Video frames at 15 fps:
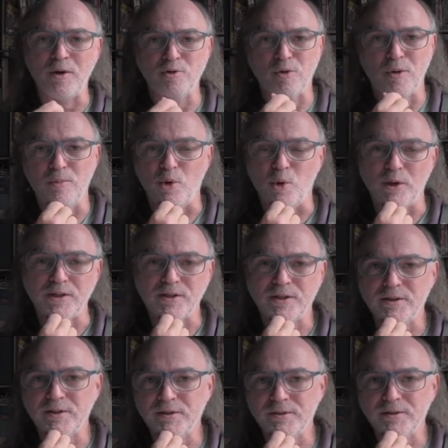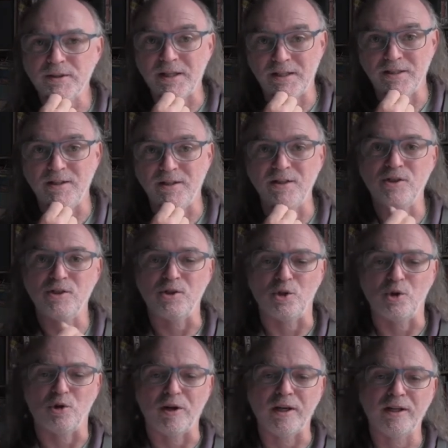entry point into this
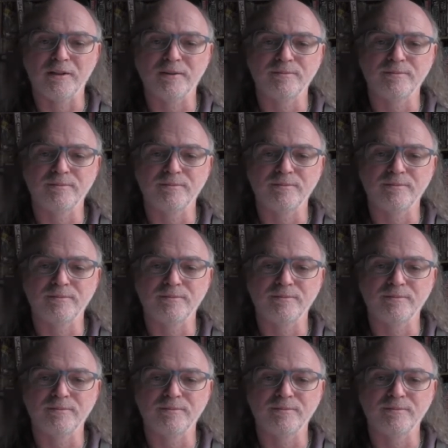story.